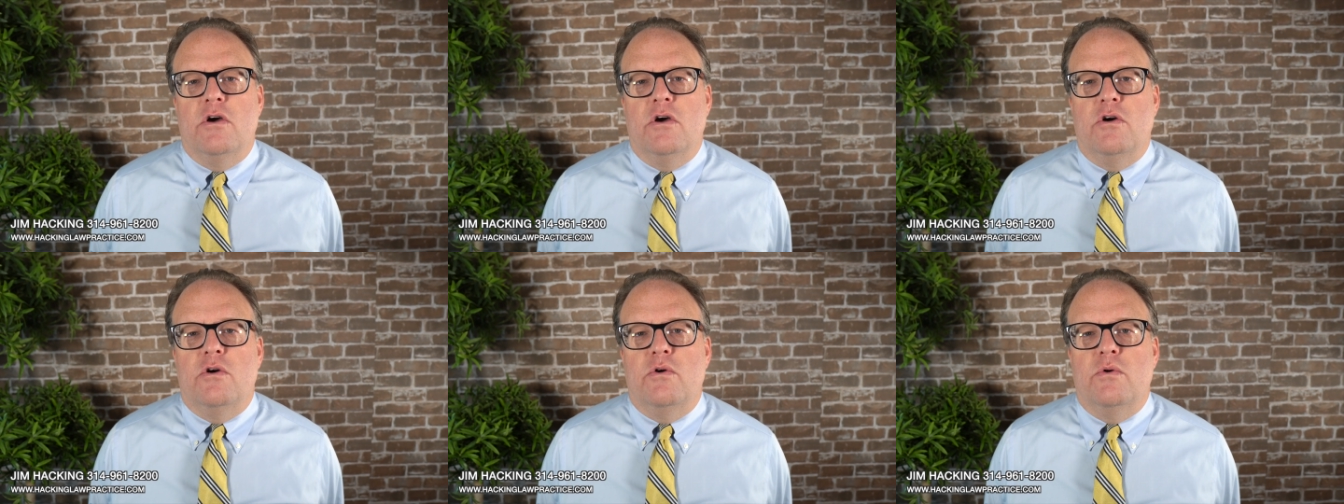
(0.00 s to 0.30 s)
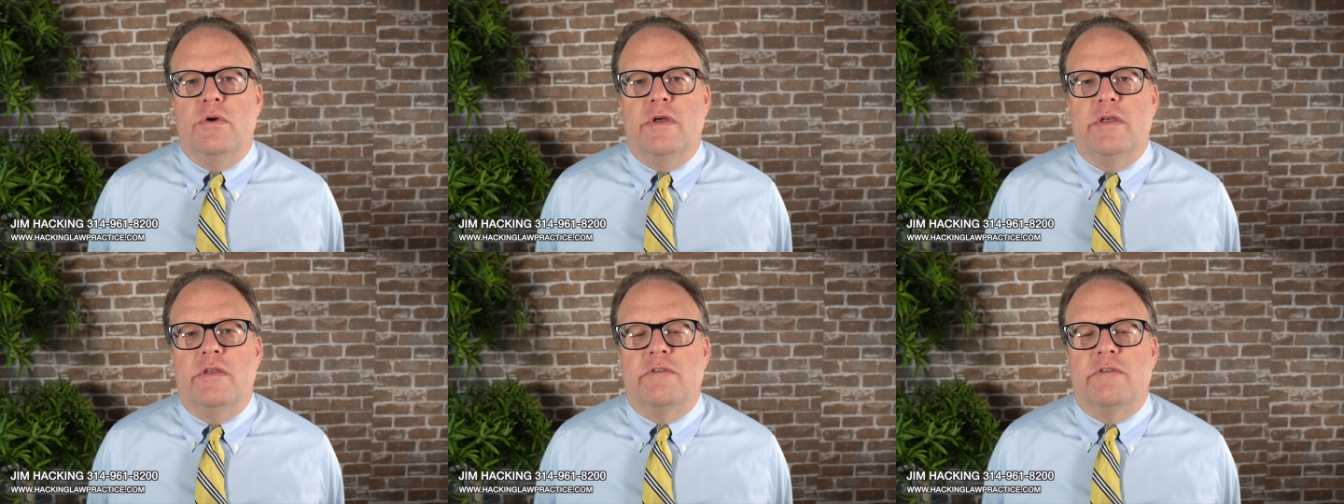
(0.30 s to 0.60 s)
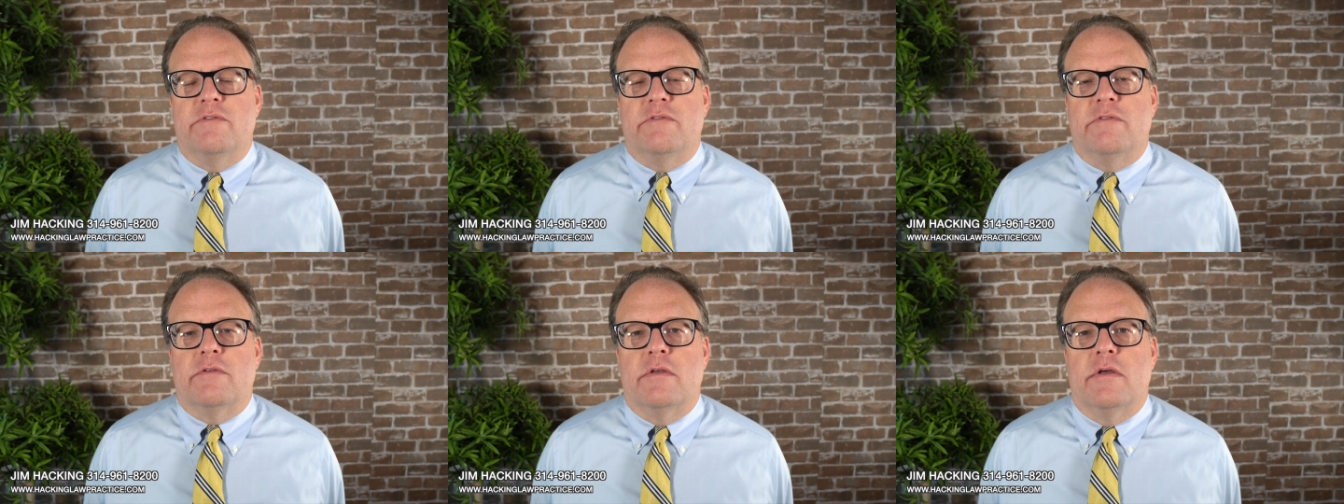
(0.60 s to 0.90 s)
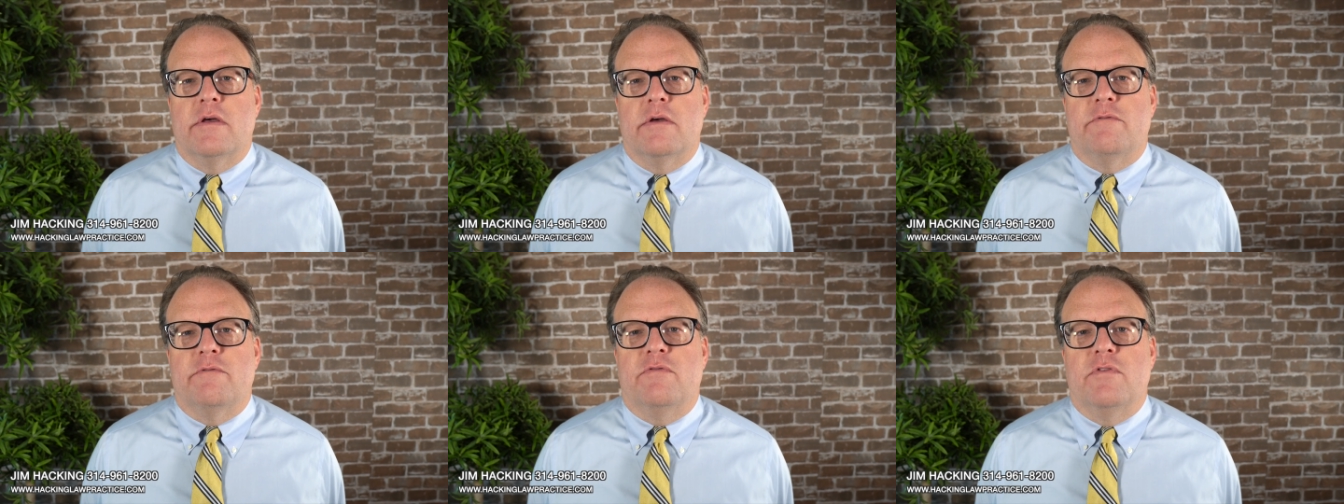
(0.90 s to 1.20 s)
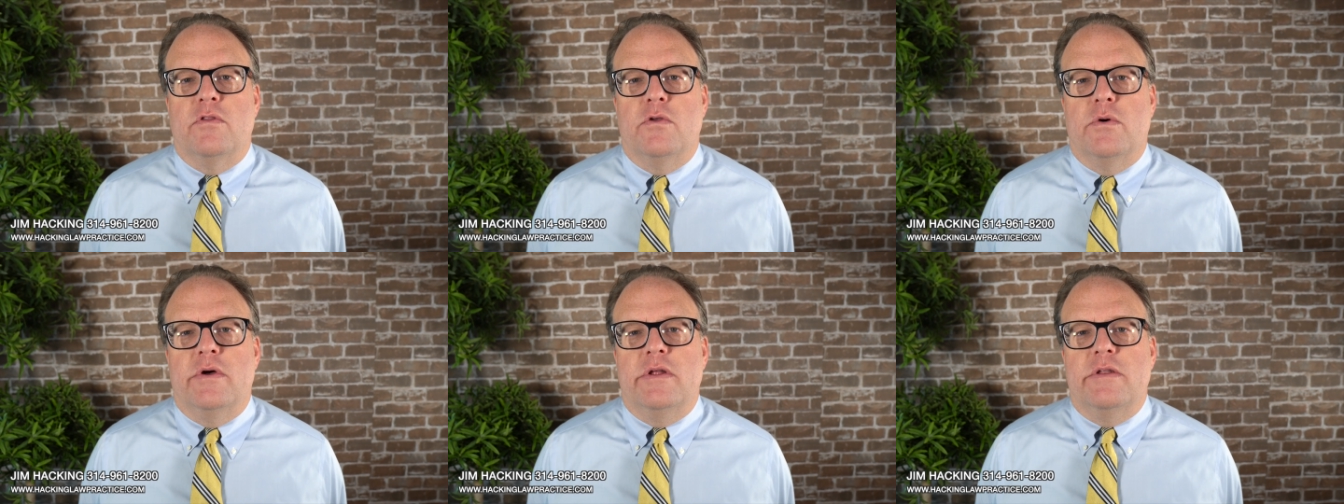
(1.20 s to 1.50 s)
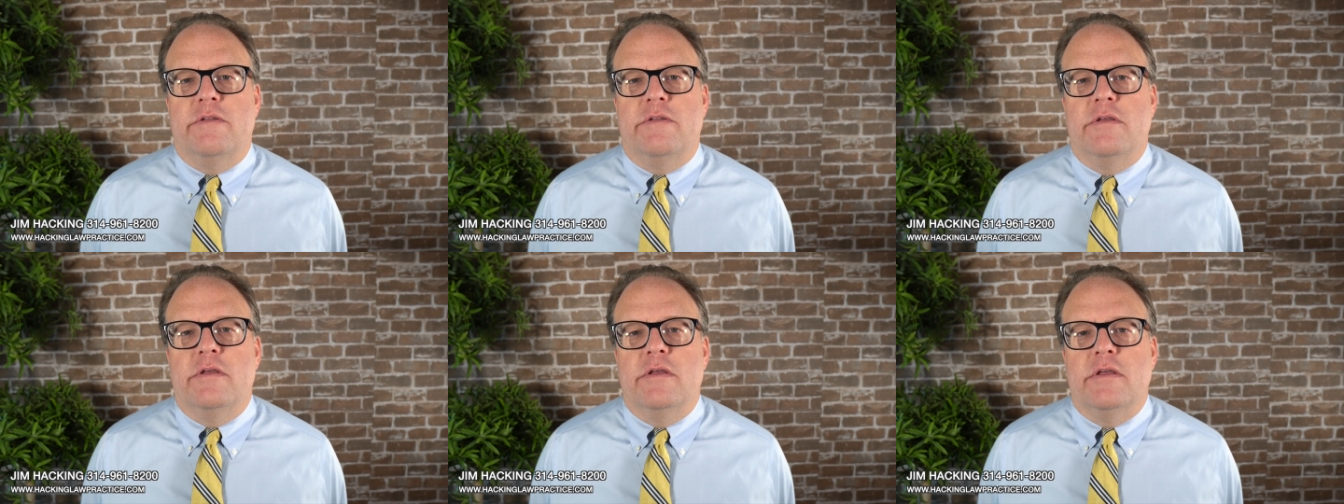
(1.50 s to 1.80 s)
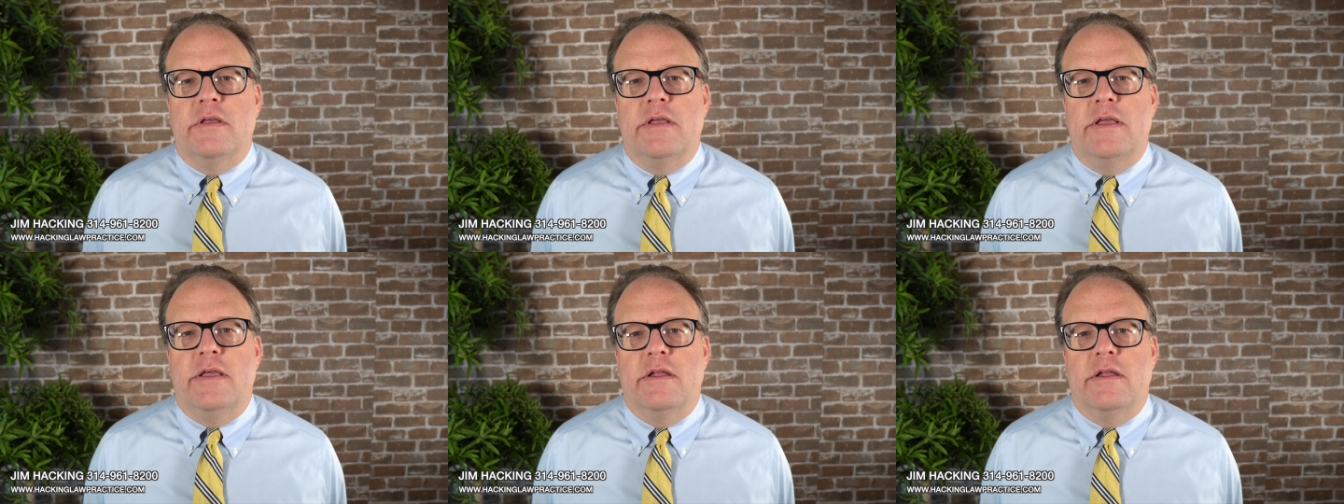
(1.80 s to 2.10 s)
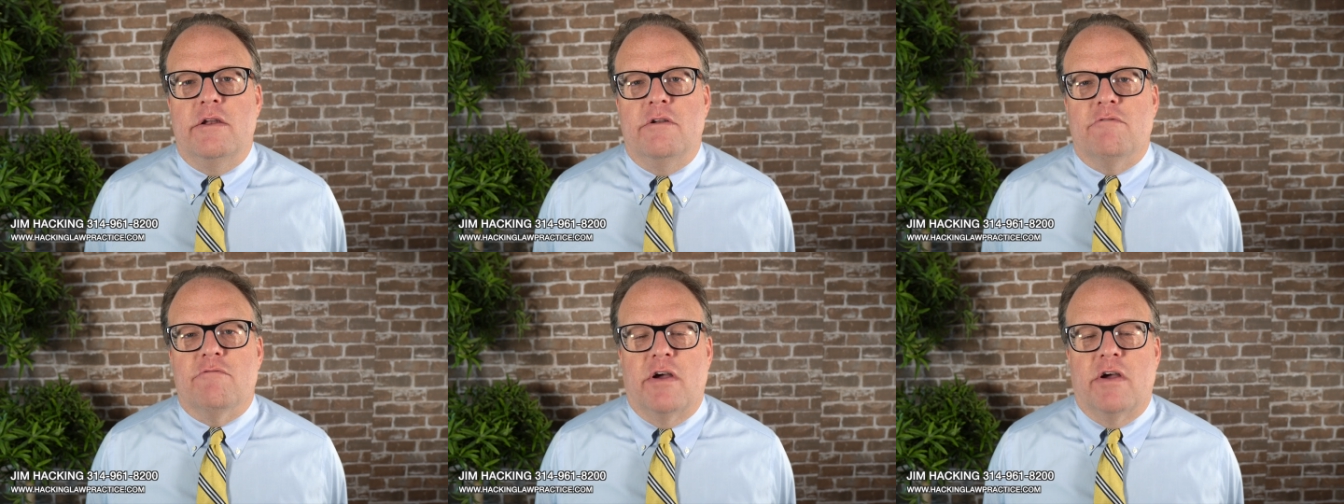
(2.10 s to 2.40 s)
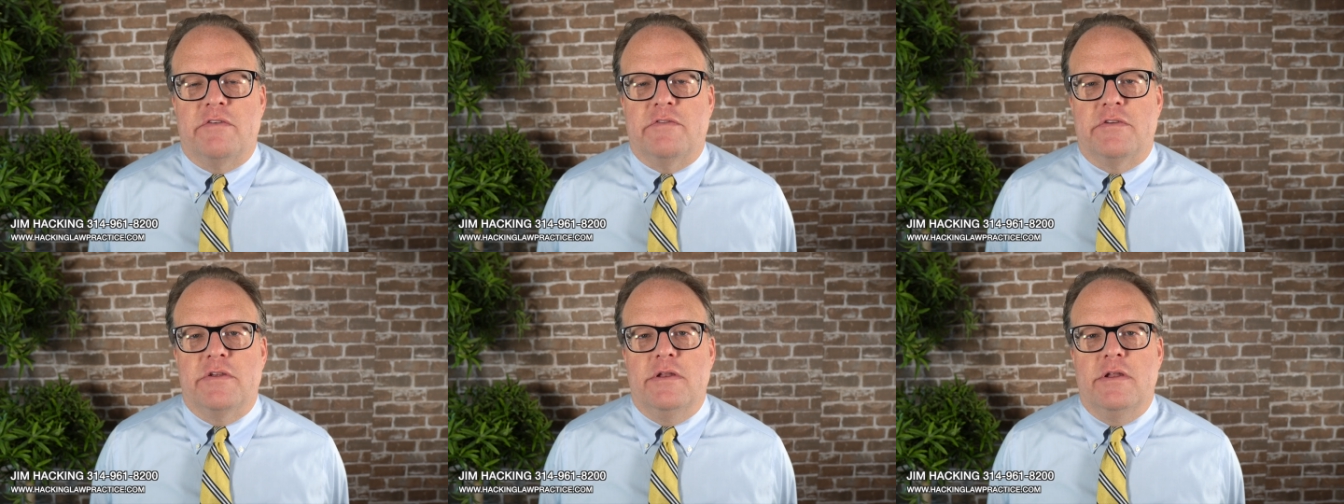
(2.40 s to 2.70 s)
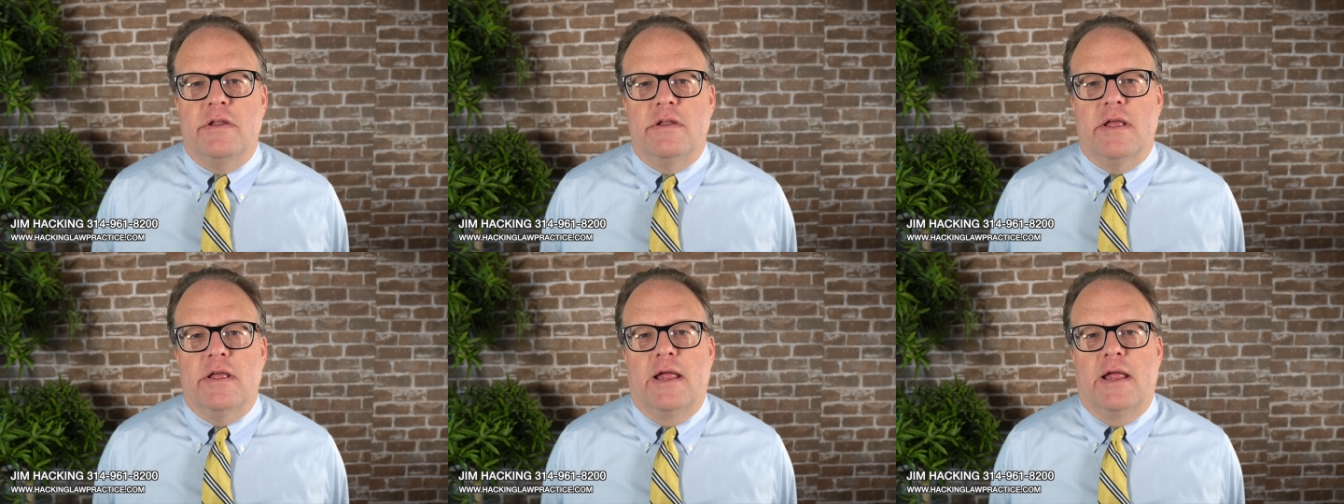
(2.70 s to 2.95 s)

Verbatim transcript: who is fluent in Russian